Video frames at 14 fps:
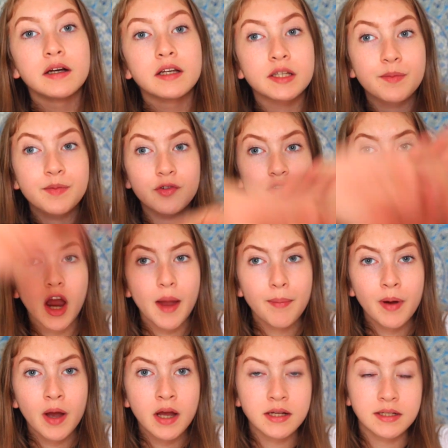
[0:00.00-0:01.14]
subscribe
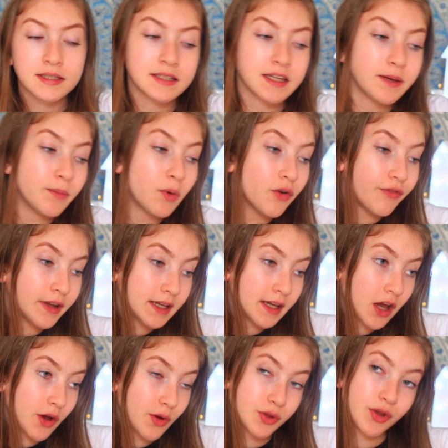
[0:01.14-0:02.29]
to see more
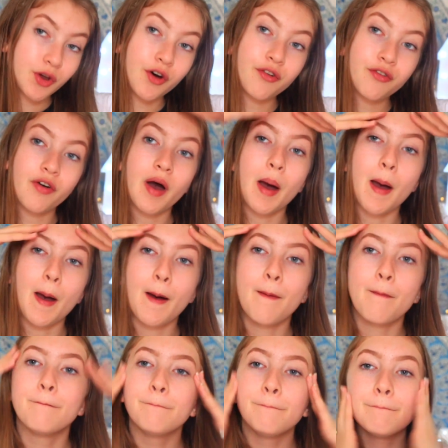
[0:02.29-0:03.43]
videos of
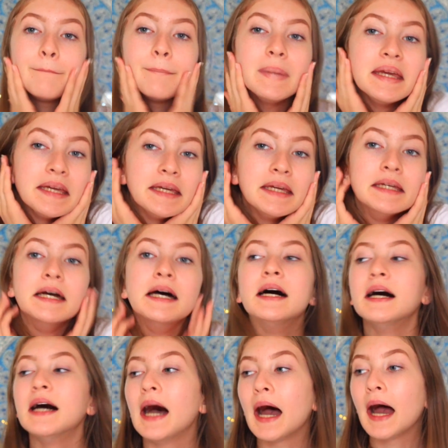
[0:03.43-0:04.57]
me,
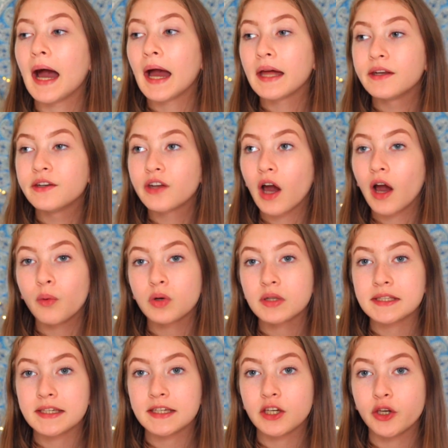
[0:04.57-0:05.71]
and I will
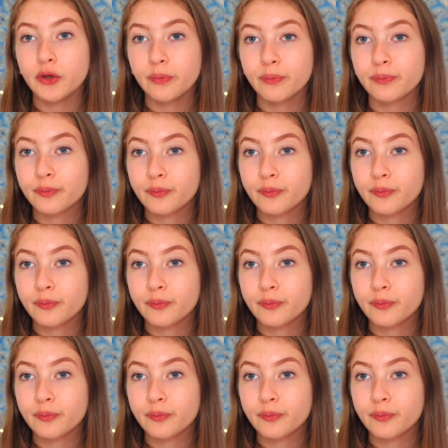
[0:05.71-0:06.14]
see you